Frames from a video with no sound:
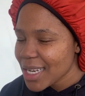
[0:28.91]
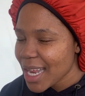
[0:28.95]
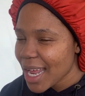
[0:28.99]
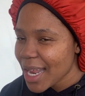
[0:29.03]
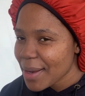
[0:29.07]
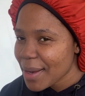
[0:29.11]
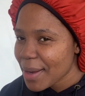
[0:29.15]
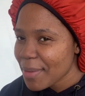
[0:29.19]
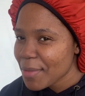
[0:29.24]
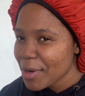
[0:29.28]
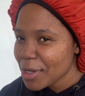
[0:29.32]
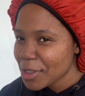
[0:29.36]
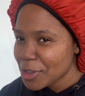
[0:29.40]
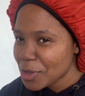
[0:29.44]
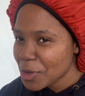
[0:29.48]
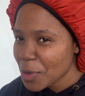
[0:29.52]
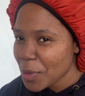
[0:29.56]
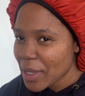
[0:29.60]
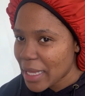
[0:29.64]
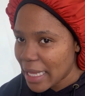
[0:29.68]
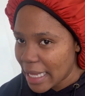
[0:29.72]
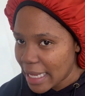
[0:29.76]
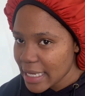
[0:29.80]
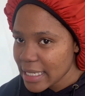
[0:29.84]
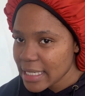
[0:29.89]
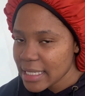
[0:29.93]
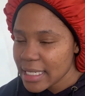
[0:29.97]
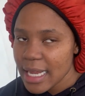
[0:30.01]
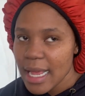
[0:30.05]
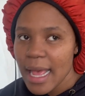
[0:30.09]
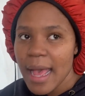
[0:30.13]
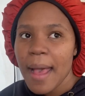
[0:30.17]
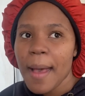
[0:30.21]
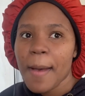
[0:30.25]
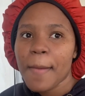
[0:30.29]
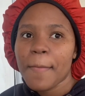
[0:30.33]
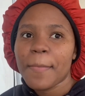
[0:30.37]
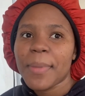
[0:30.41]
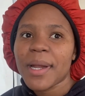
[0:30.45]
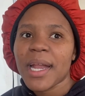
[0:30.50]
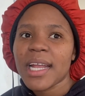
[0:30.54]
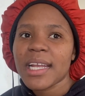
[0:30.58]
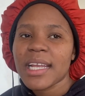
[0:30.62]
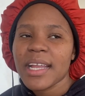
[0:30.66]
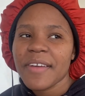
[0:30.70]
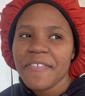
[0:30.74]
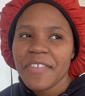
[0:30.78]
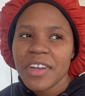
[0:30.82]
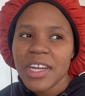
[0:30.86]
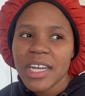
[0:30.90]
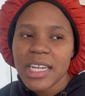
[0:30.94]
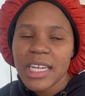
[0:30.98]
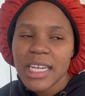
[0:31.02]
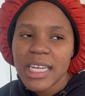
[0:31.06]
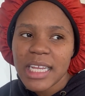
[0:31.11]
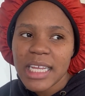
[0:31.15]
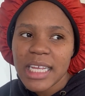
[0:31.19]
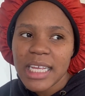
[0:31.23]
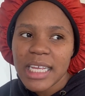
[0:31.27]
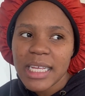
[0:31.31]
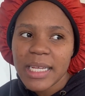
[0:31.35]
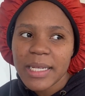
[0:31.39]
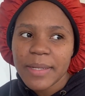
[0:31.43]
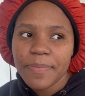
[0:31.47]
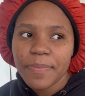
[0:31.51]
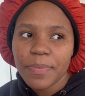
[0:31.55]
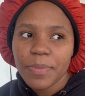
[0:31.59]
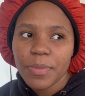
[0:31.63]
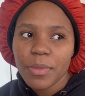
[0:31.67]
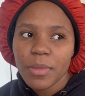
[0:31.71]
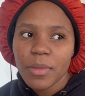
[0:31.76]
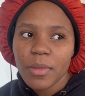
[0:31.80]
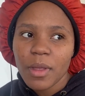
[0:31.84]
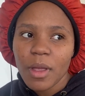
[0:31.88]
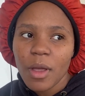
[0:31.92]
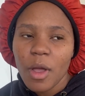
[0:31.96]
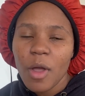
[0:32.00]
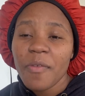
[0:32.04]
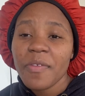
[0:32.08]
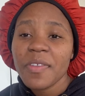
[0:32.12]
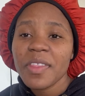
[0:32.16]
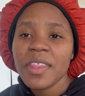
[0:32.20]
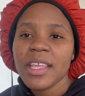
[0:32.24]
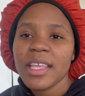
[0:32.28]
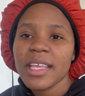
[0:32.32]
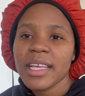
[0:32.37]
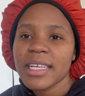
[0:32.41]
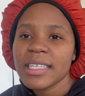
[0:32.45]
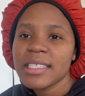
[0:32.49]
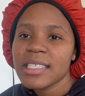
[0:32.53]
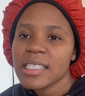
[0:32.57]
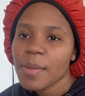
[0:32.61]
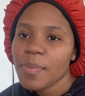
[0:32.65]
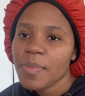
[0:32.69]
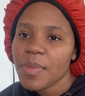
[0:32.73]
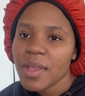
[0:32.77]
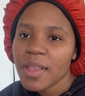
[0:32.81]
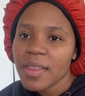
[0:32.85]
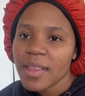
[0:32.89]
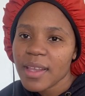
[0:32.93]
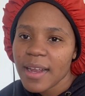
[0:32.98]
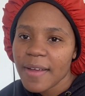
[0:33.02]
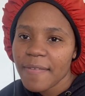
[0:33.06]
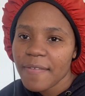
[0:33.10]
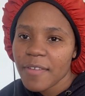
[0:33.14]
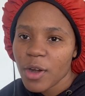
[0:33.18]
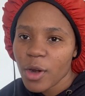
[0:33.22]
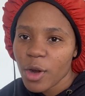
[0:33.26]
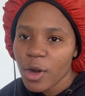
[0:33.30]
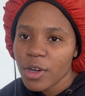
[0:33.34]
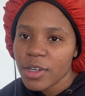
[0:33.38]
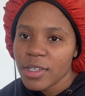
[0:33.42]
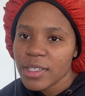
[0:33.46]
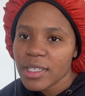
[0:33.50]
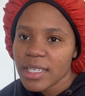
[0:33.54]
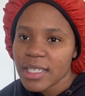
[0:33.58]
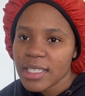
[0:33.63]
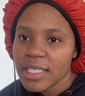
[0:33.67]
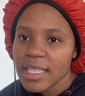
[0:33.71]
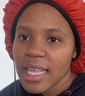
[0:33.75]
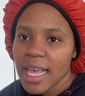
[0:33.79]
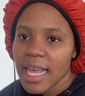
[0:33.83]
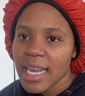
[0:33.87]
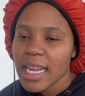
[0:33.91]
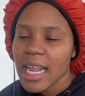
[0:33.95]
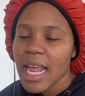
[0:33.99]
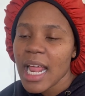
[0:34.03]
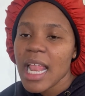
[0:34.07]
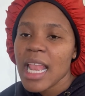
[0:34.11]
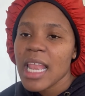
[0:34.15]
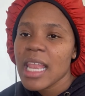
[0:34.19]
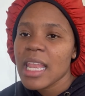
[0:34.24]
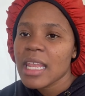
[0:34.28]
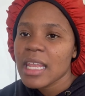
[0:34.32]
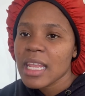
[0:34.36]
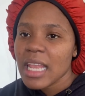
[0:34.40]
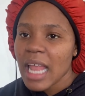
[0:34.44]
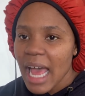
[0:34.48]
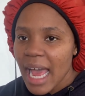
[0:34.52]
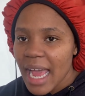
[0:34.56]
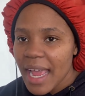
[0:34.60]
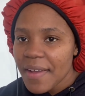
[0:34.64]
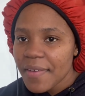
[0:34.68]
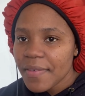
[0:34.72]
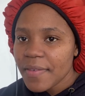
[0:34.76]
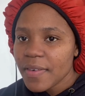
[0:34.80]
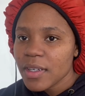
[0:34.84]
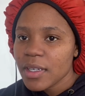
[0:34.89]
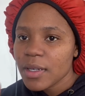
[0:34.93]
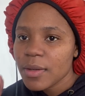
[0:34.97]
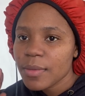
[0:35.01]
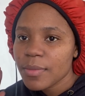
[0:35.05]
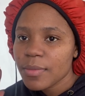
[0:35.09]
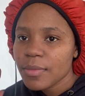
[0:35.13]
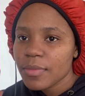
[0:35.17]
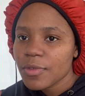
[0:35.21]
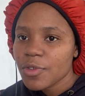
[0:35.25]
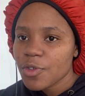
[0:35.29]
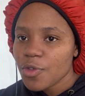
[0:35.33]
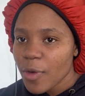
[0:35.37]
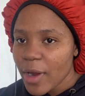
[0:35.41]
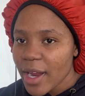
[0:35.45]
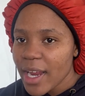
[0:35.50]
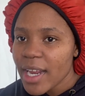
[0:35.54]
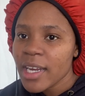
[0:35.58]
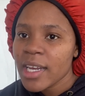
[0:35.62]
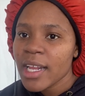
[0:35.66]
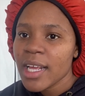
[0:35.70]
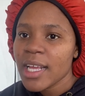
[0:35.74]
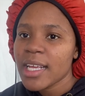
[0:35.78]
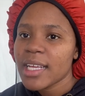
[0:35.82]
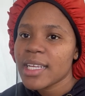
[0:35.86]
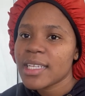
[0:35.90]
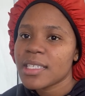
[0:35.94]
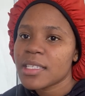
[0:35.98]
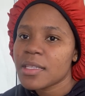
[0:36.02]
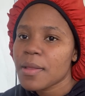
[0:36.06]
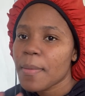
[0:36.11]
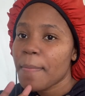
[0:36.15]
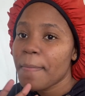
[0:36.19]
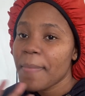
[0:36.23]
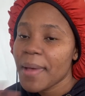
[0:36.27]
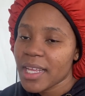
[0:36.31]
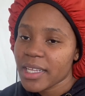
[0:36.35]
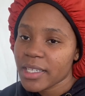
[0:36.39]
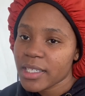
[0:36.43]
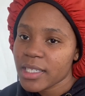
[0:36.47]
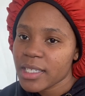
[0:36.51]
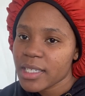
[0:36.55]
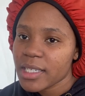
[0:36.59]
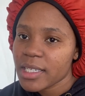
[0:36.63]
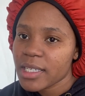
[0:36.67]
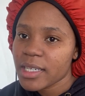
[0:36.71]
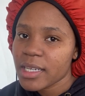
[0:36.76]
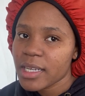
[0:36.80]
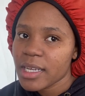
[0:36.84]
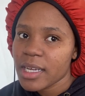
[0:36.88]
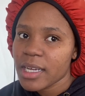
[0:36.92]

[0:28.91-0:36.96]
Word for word: I'm not sure yet, but I definitely, over the years, something that I've learned is that live trading is the best